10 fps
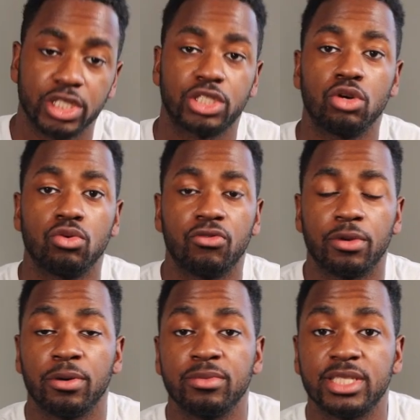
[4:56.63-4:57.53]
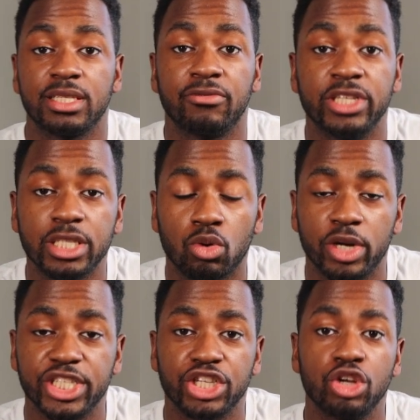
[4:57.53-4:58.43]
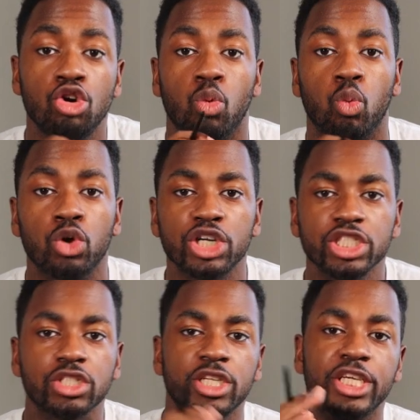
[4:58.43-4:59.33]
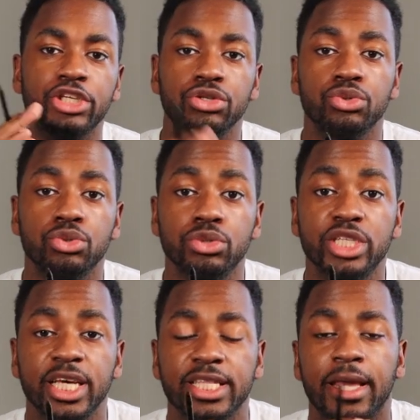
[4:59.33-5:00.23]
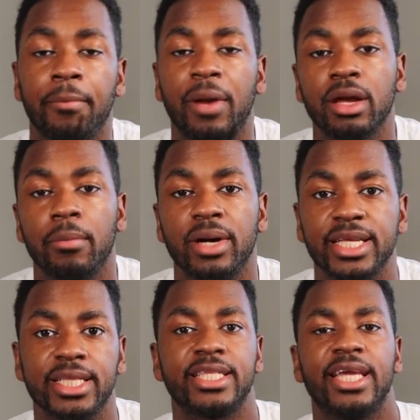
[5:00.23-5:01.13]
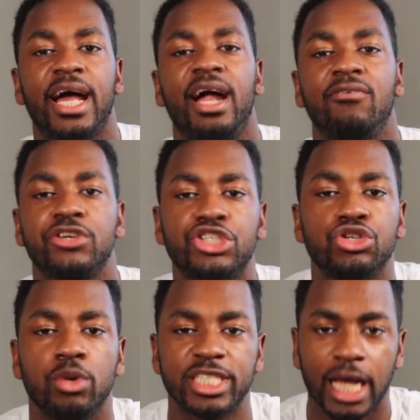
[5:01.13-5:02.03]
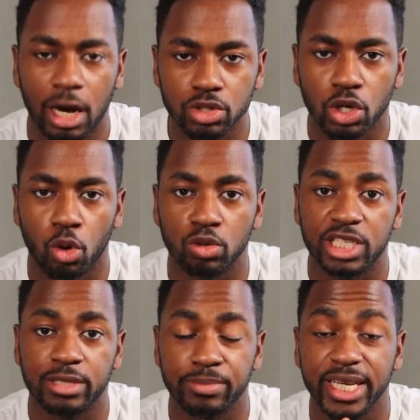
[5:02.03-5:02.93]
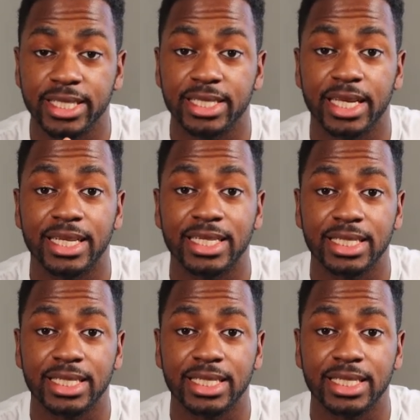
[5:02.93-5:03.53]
So for the purposes of this equation, we're just gonna use the amount of money that the average US household spends in a